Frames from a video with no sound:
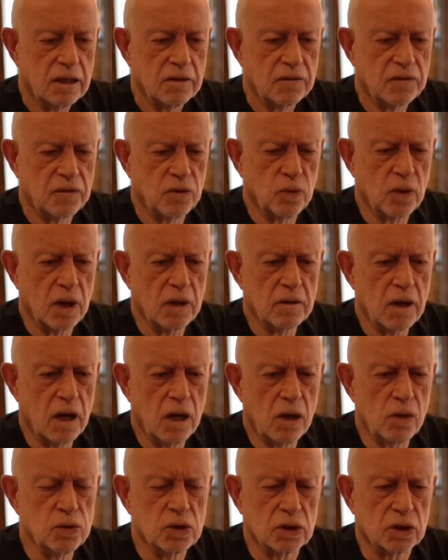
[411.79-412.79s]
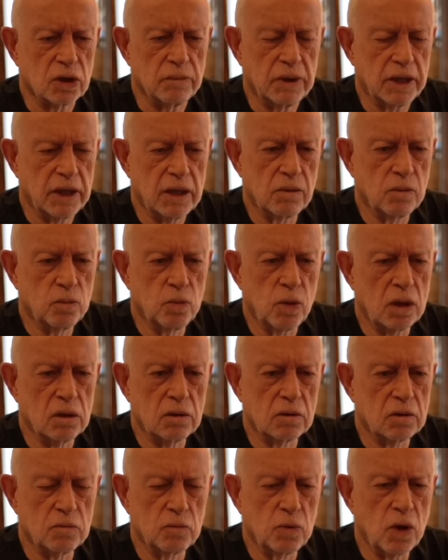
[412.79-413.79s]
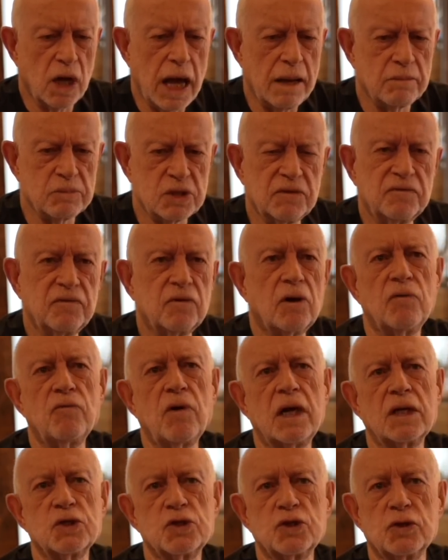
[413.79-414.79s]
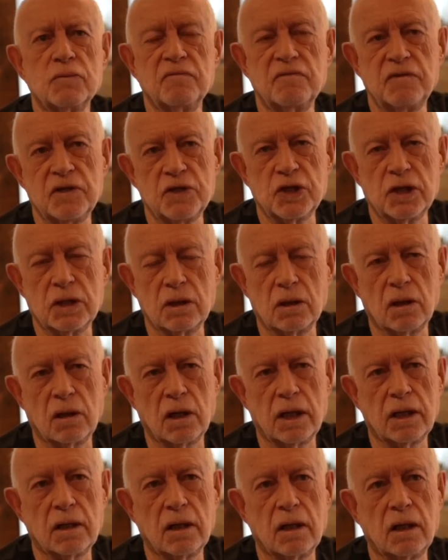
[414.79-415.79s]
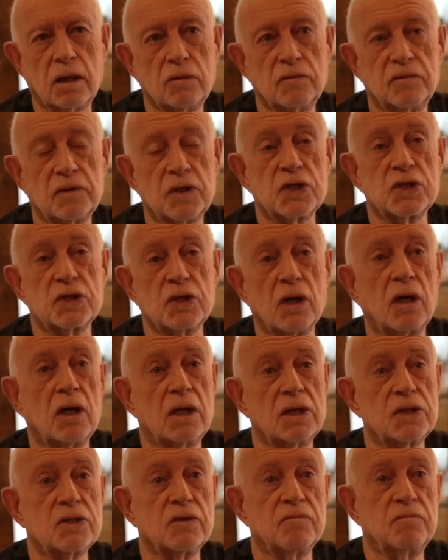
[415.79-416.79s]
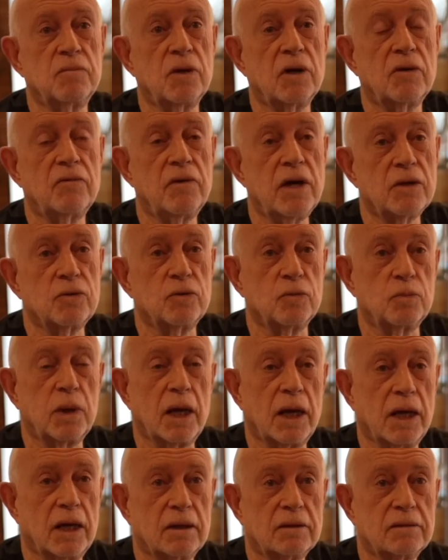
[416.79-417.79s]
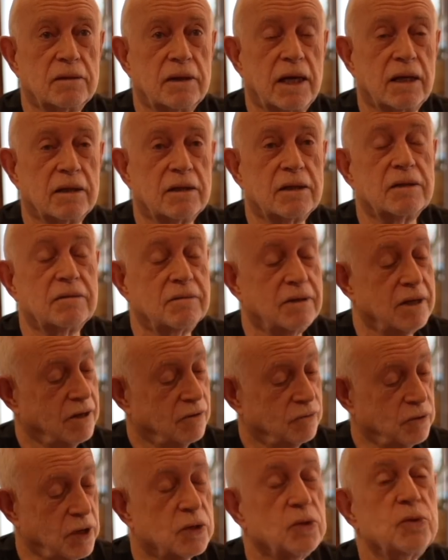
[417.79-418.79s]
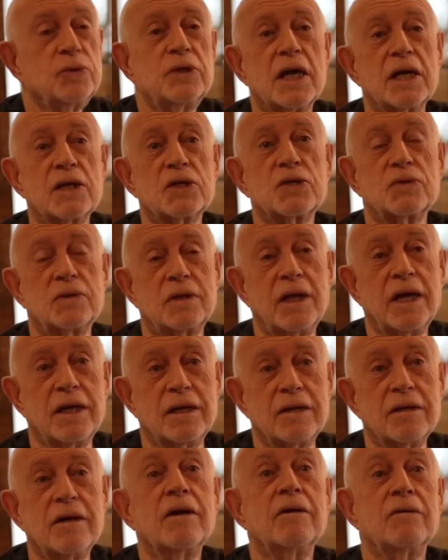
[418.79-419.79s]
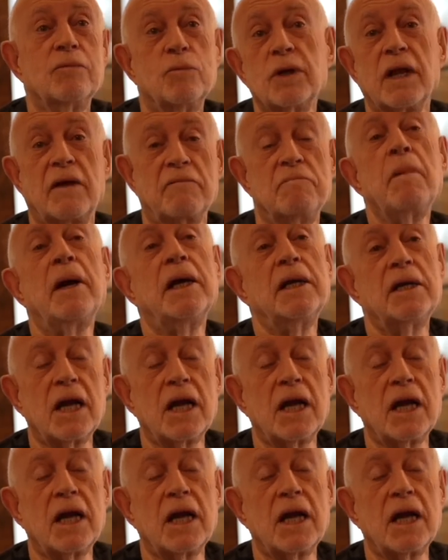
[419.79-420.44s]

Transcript: thought, hold on a minute, what happens if I run some fishing line over the stylus of my record player? Now, record decks then, they've made a